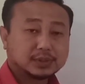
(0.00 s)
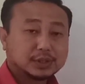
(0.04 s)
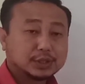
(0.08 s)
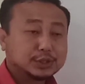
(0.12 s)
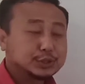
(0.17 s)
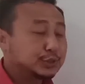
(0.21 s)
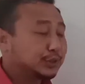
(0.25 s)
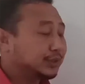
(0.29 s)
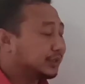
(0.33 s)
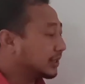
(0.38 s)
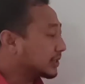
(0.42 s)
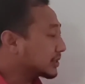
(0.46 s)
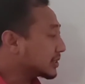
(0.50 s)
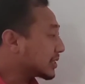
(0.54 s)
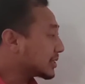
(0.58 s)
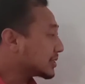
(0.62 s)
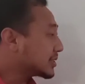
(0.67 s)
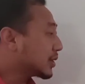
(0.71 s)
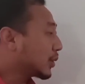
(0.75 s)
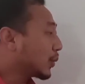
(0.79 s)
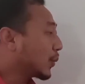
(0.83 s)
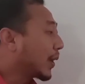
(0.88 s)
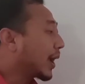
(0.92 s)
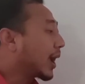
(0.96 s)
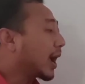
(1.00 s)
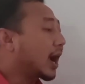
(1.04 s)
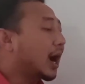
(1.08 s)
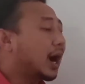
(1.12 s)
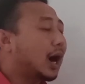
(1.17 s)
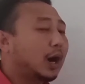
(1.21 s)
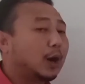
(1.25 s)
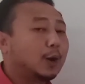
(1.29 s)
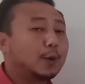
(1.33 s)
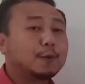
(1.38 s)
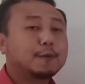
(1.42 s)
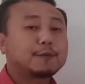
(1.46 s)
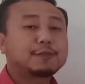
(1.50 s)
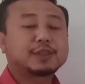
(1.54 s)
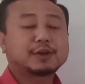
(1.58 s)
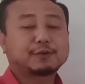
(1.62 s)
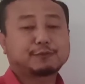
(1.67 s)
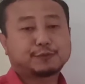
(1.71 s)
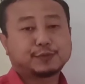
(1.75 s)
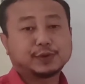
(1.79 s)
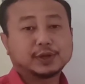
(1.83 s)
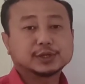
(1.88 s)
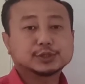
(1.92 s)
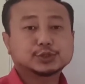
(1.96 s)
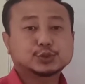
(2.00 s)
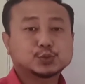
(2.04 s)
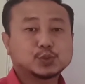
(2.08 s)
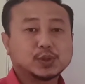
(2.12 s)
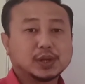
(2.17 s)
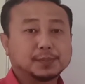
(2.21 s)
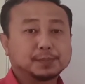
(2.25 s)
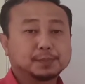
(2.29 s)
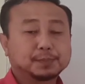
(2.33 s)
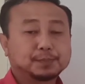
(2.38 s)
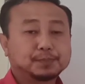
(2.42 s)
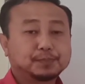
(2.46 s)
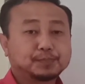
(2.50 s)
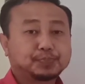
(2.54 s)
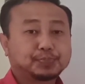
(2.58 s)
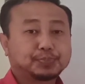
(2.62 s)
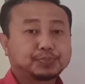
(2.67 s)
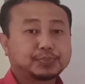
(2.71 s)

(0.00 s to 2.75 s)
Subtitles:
So this is the way how the fish swim.